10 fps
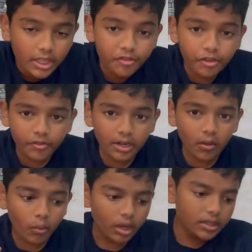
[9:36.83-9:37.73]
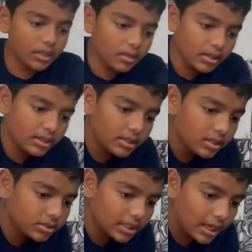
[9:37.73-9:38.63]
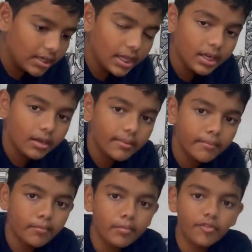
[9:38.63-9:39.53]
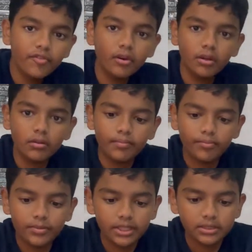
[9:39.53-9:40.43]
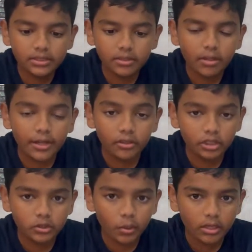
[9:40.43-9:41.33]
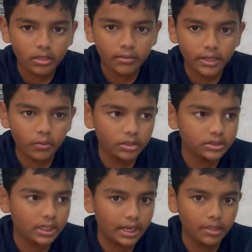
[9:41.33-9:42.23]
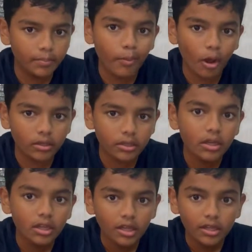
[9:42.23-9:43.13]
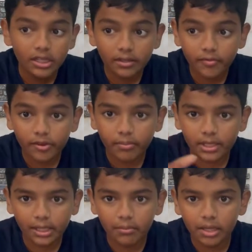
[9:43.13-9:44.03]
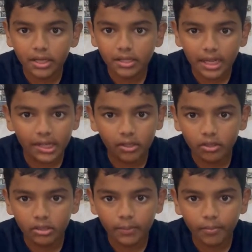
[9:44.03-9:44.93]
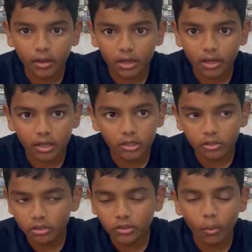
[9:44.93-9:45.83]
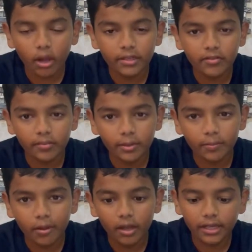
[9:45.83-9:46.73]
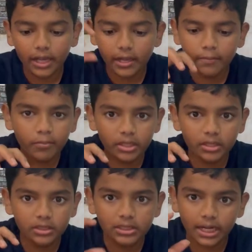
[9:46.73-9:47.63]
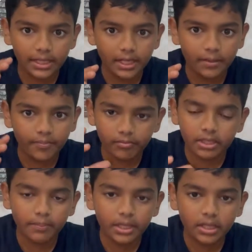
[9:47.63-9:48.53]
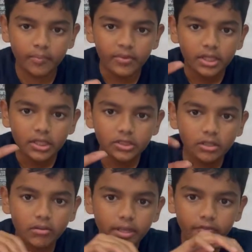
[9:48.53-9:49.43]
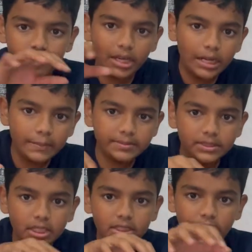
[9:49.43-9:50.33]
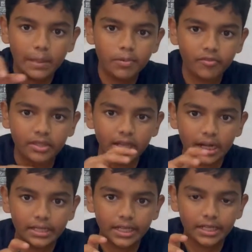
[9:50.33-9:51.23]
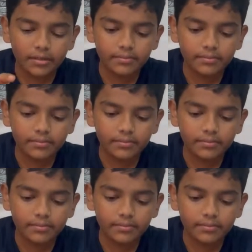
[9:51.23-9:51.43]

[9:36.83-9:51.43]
if you fill the water in this container, before this I took this water, it was in another pot. From a tumbler, I took the water from the pot and put in this container, I mean the beaker. So it fills up the shape of the container.